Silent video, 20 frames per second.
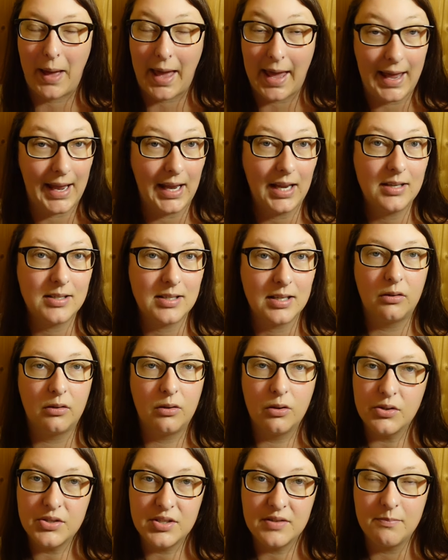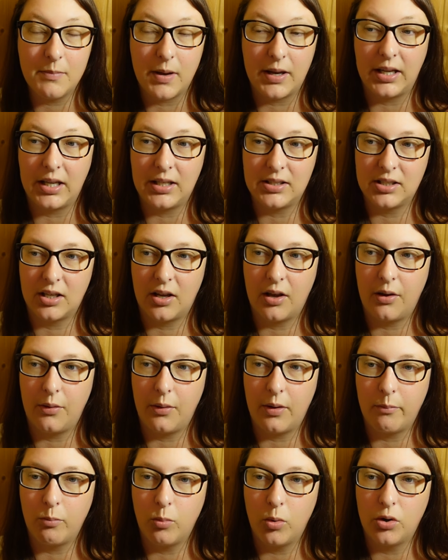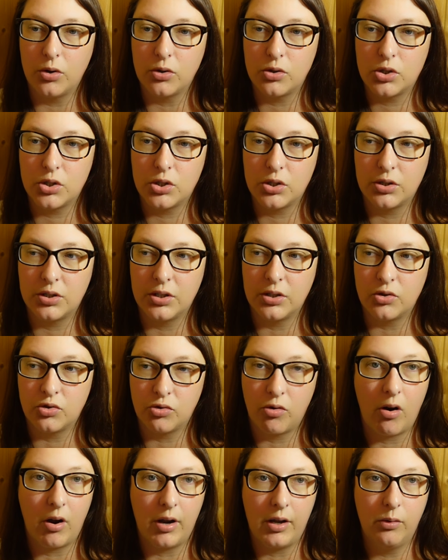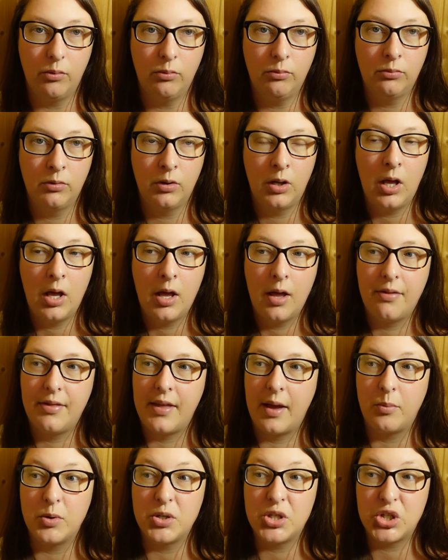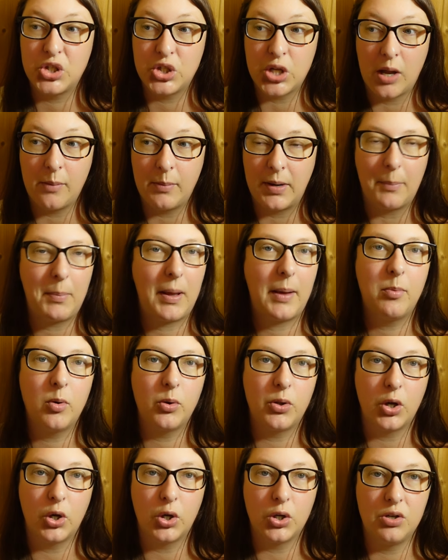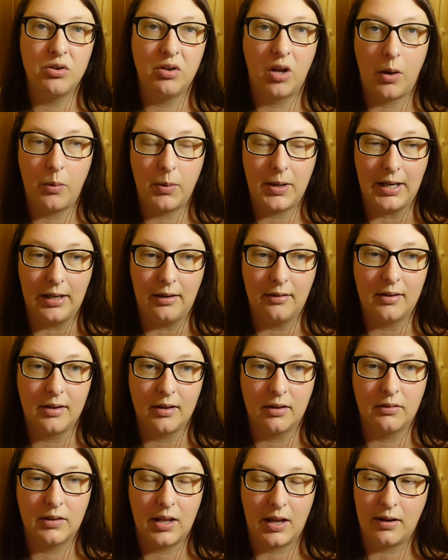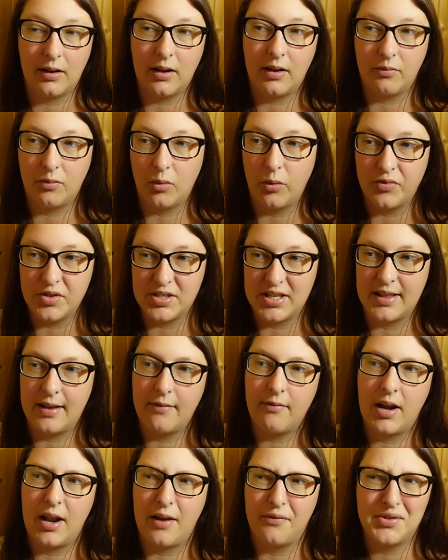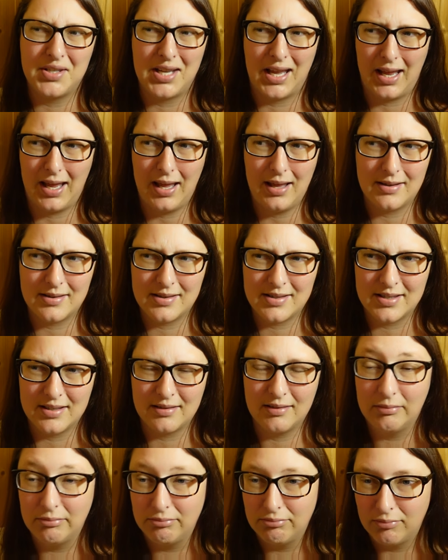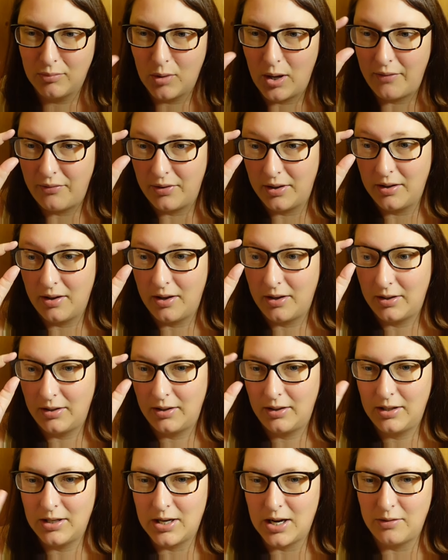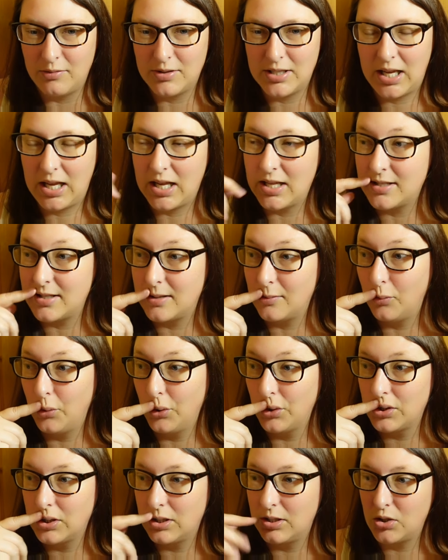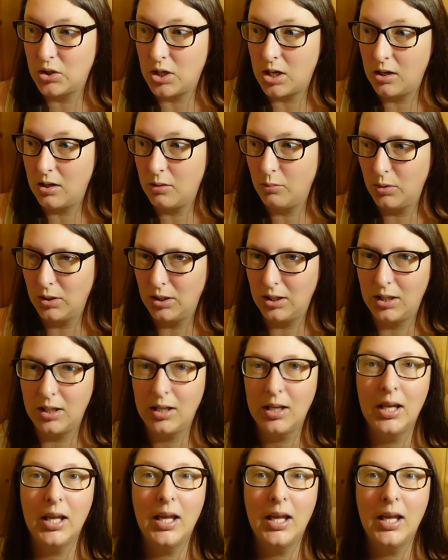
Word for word: paid lots of money to go and watch the trial. There were so many people that couldn't go in. That, that obviously they ran out of tickets, whatever, you know, tickets to watch the show. We